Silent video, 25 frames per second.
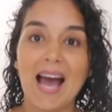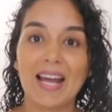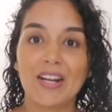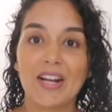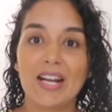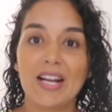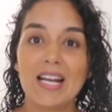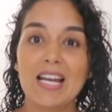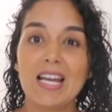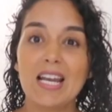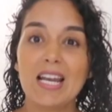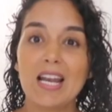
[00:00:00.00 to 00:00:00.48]
And
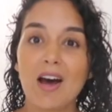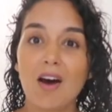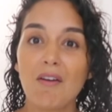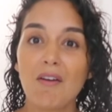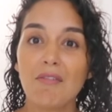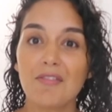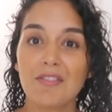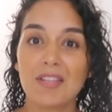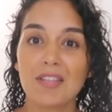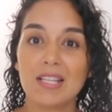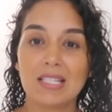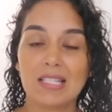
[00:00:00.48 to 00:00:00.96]
I
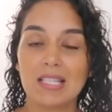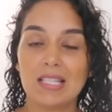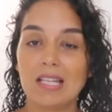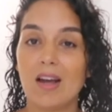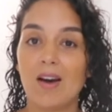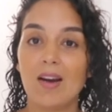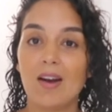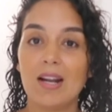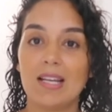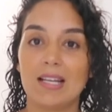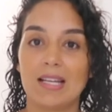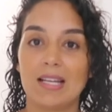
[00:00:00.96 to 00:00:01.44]
love this
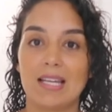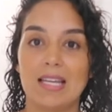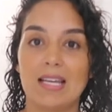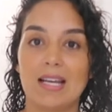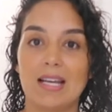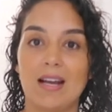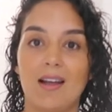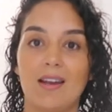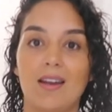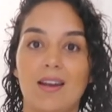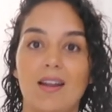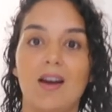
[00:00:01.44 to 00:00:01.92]
lilac-y
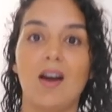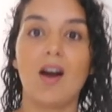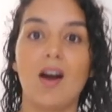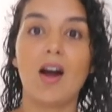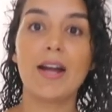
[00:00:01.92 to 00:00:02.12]
colour.